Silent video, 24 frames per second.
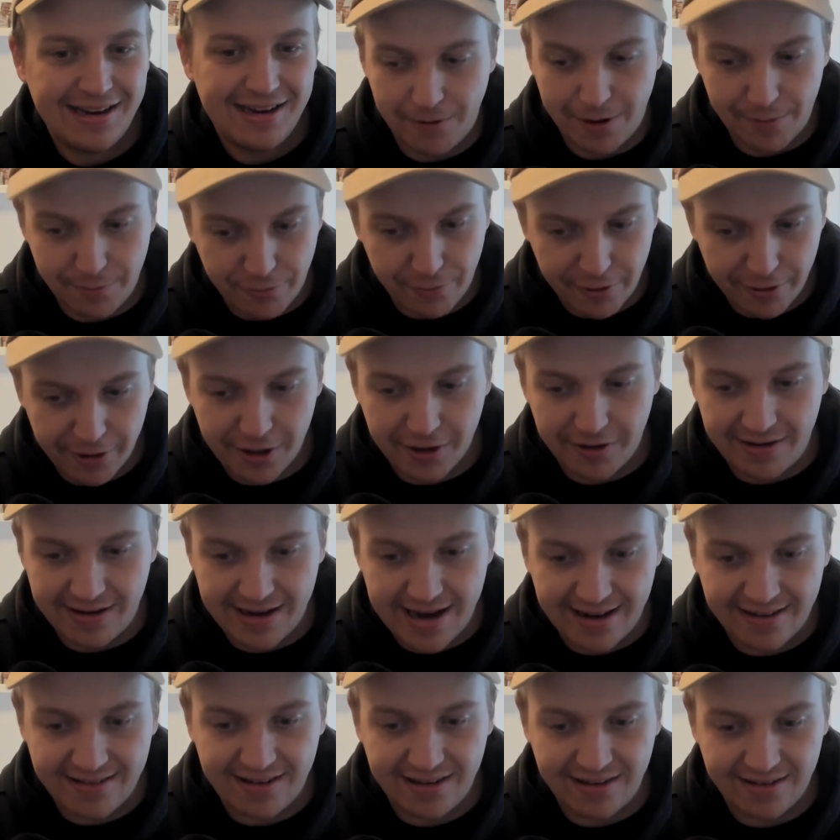What I'm working on
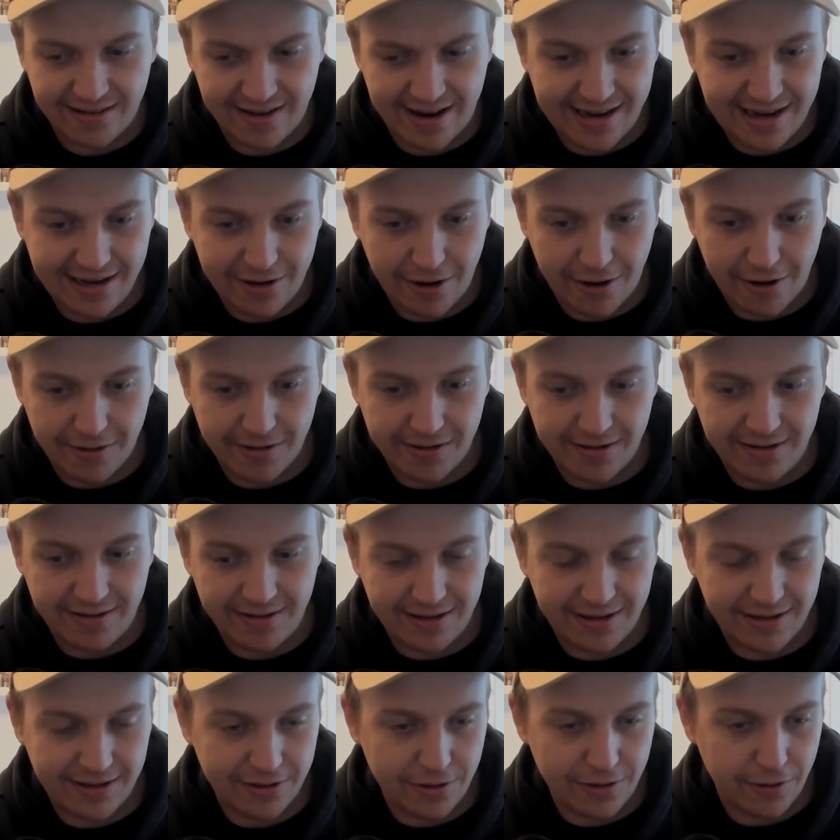next is
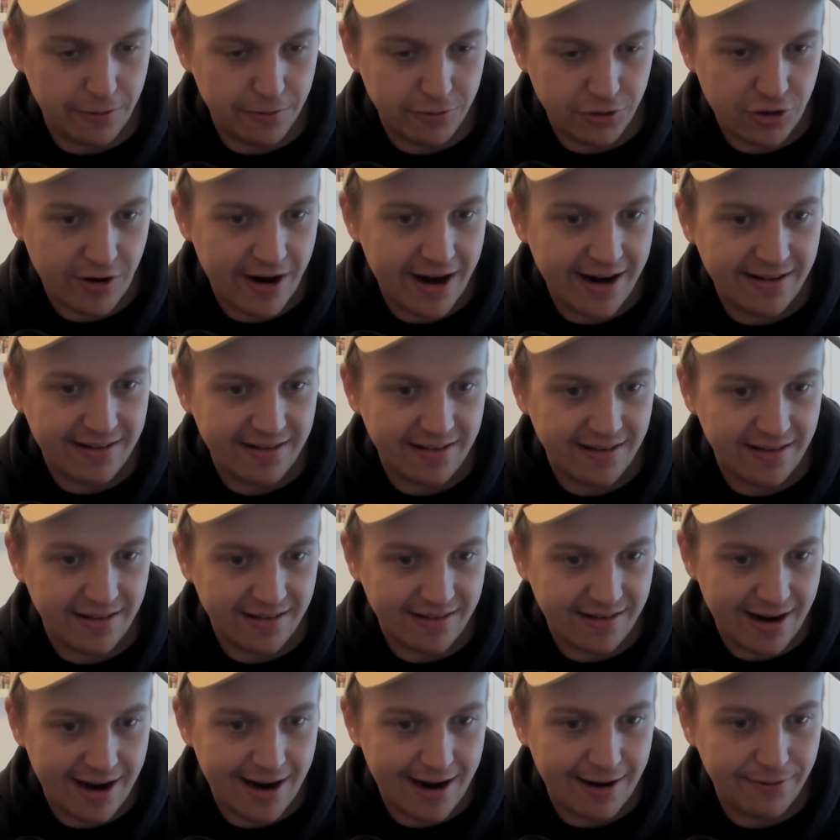decoded cold traces
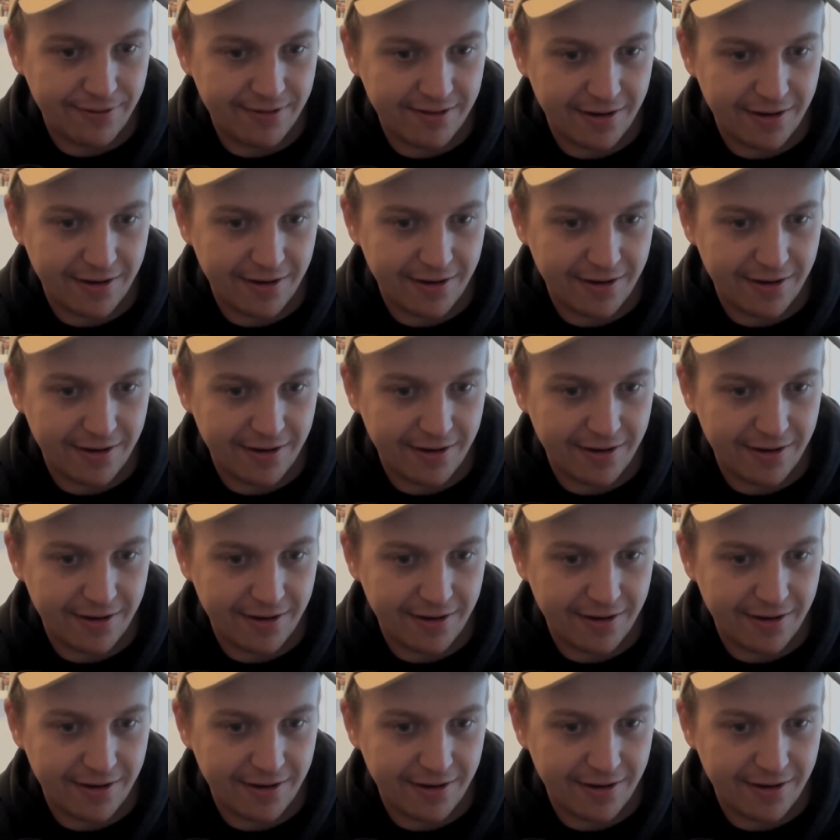and stuff.